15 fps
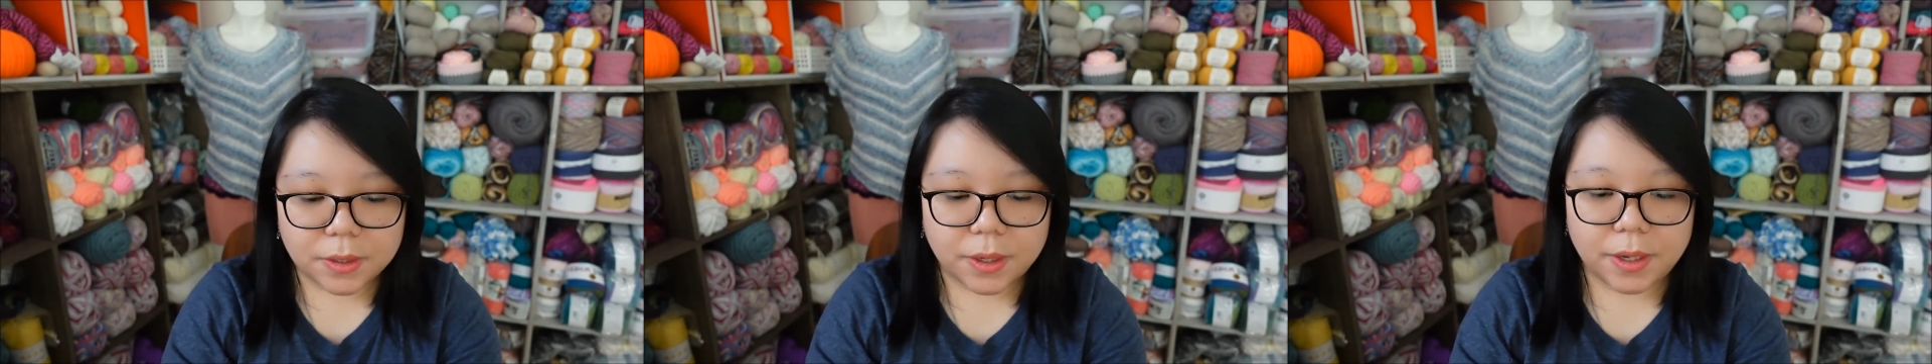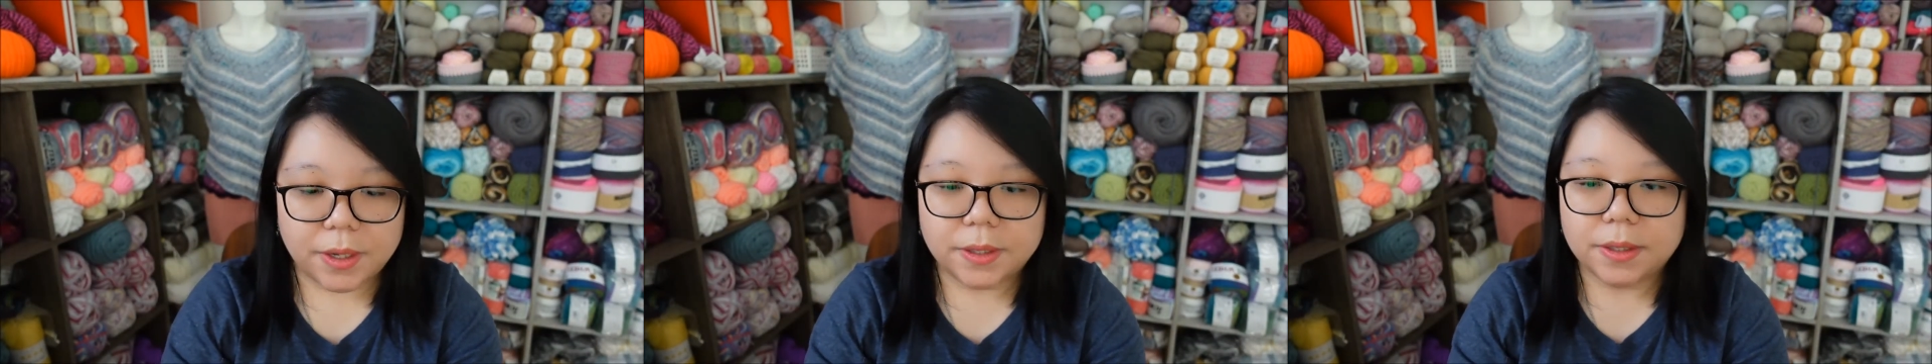
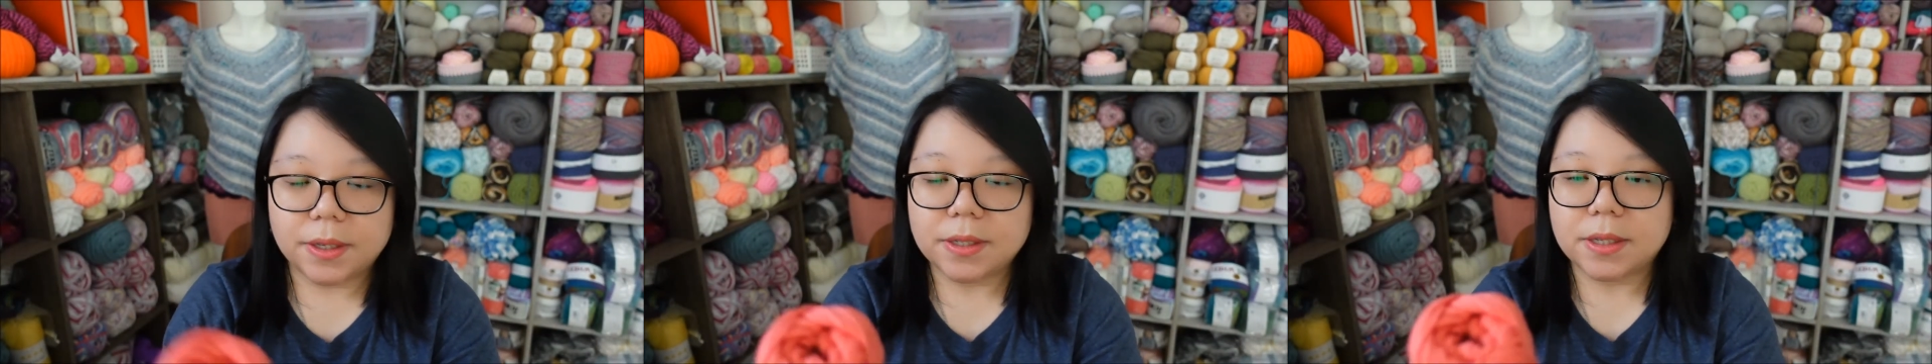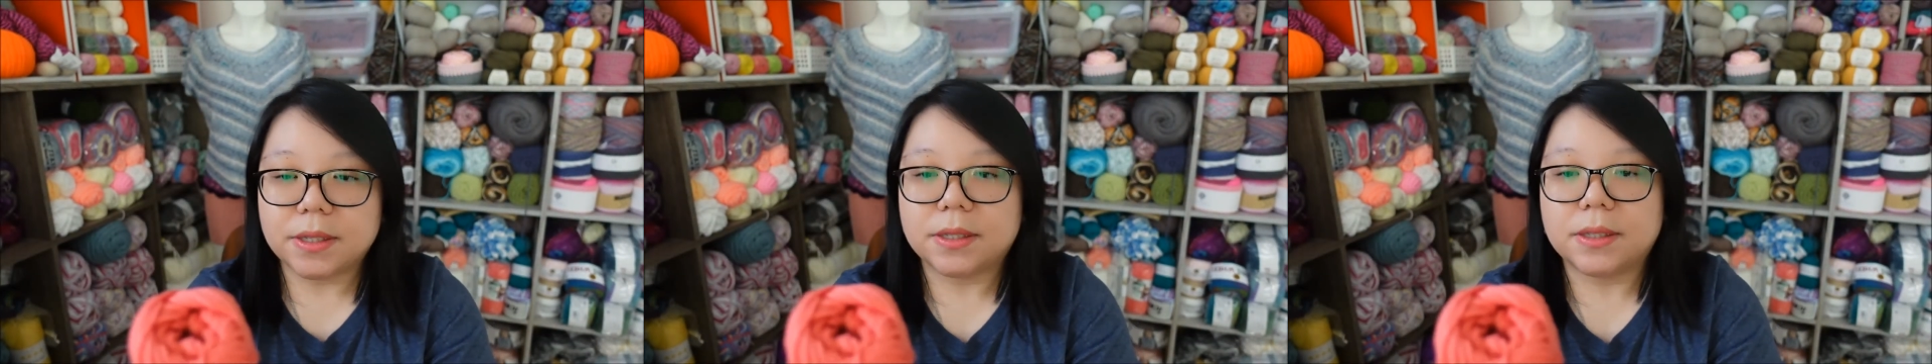and
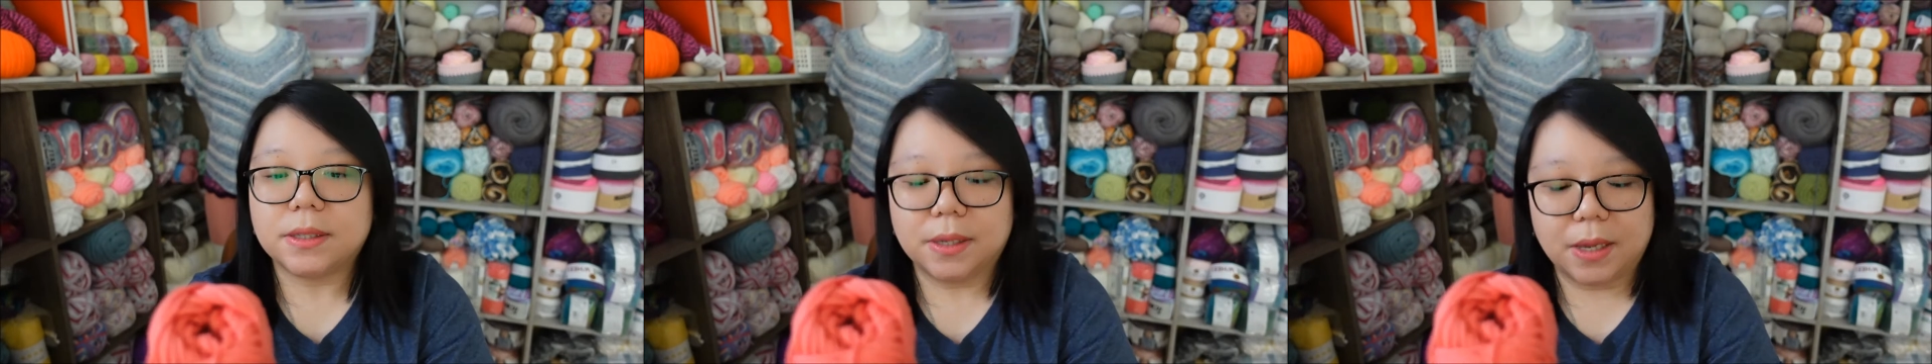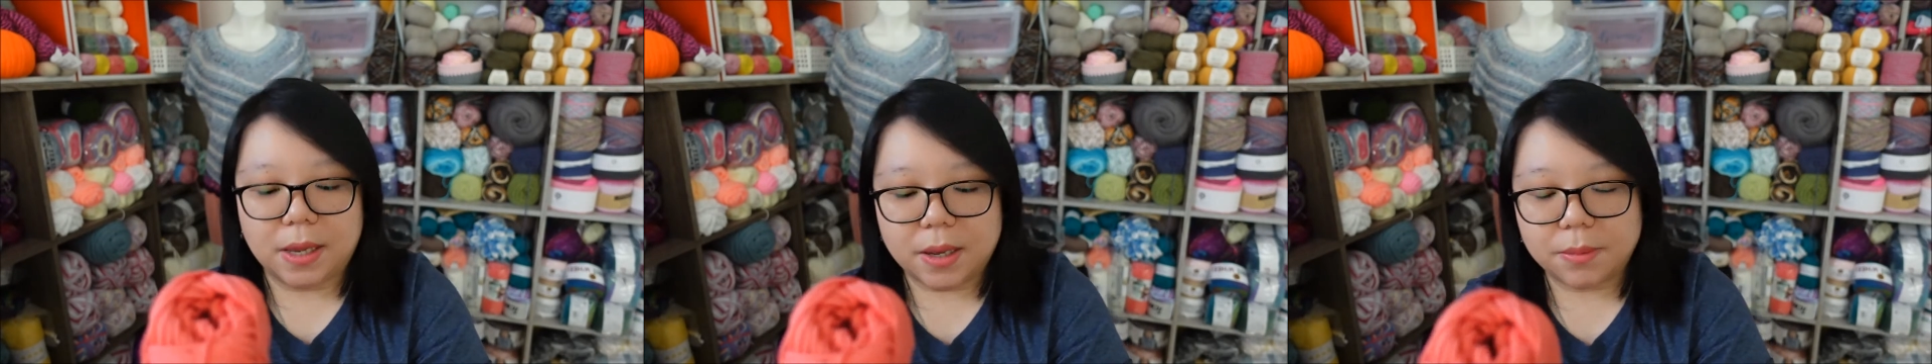this is,
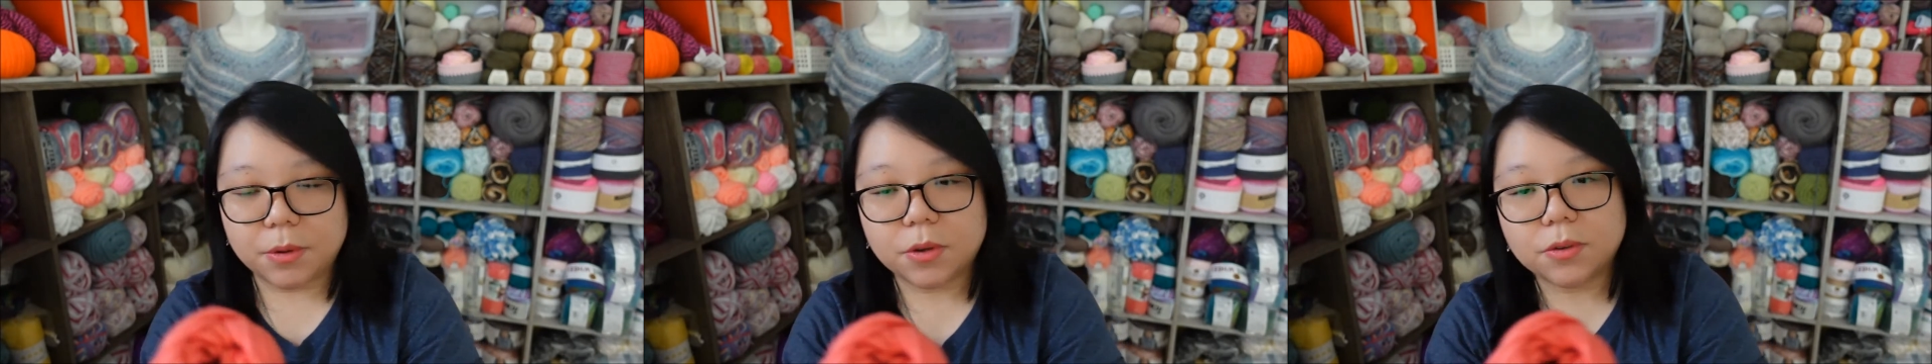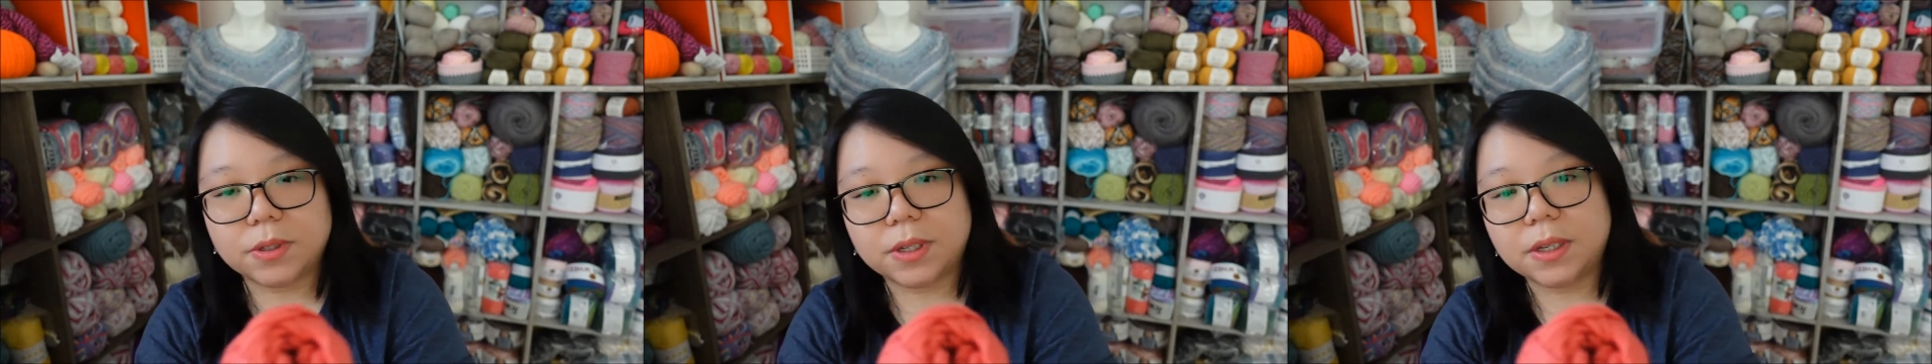I'm
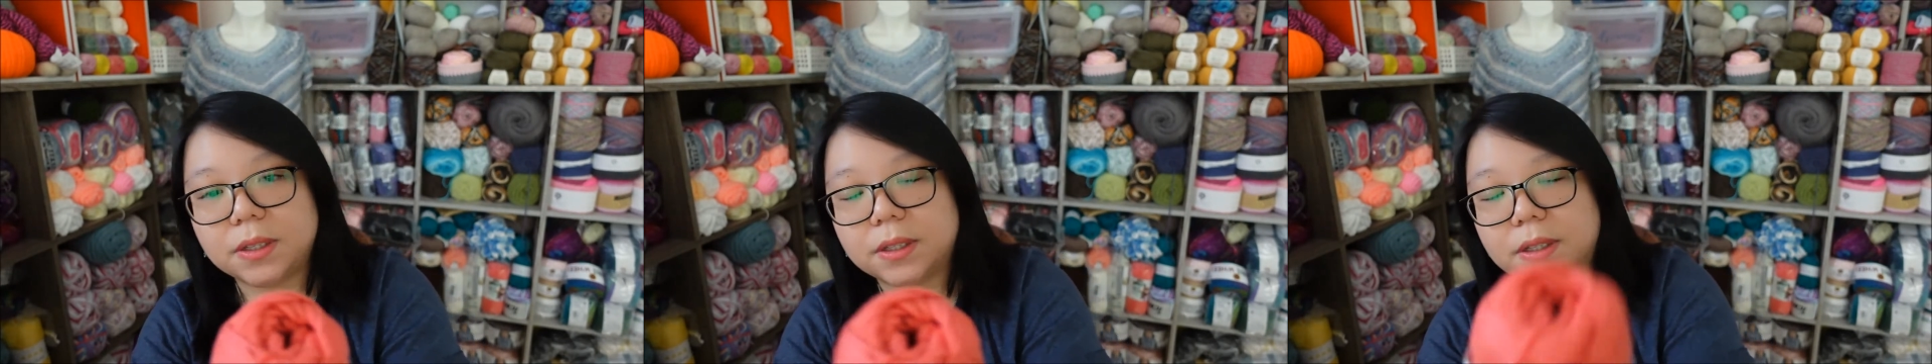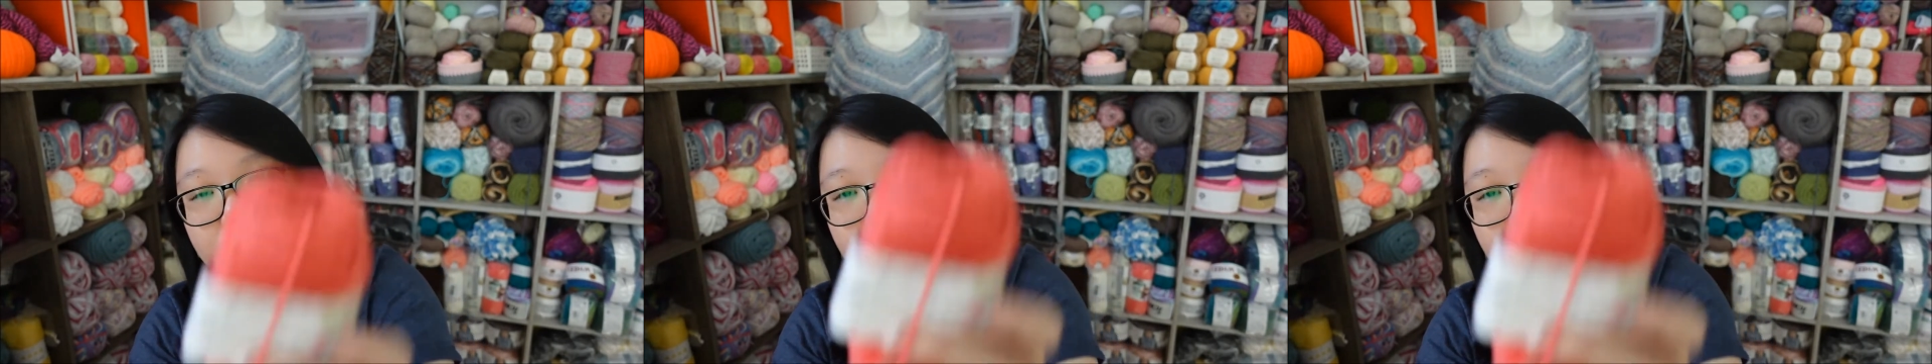using the